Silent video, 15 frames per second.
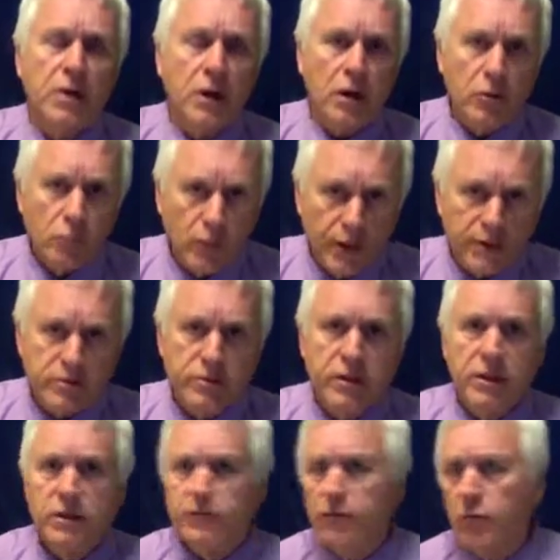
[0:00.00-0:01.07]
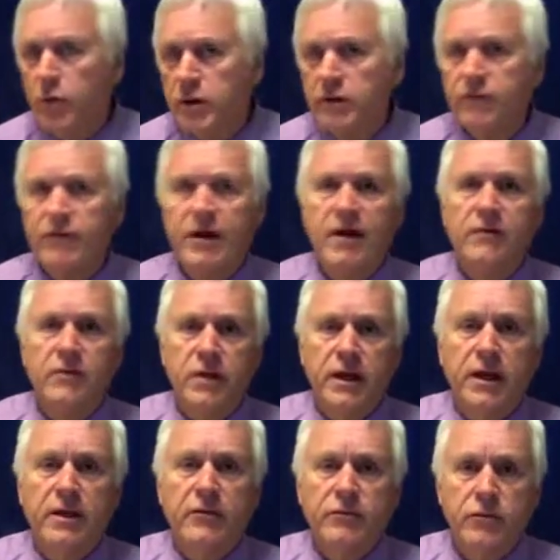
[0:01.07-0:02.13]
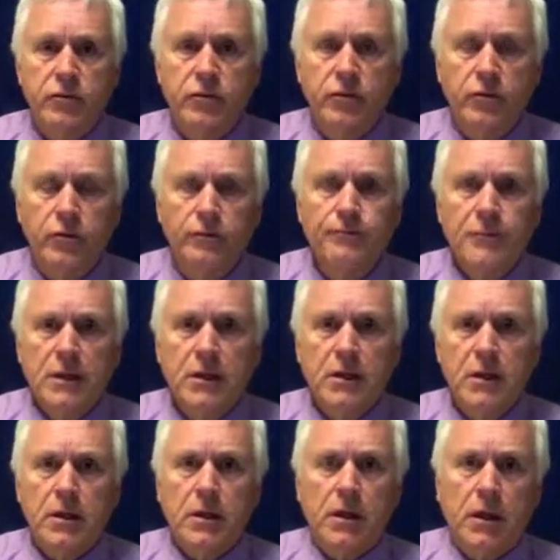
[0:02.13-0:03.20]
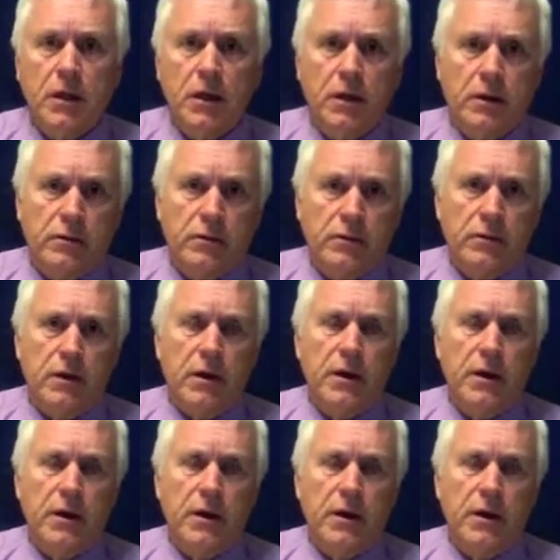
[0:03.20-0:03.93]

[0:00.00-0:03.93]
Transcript: on Wednesdays from 1 to 5 in the afternoon, and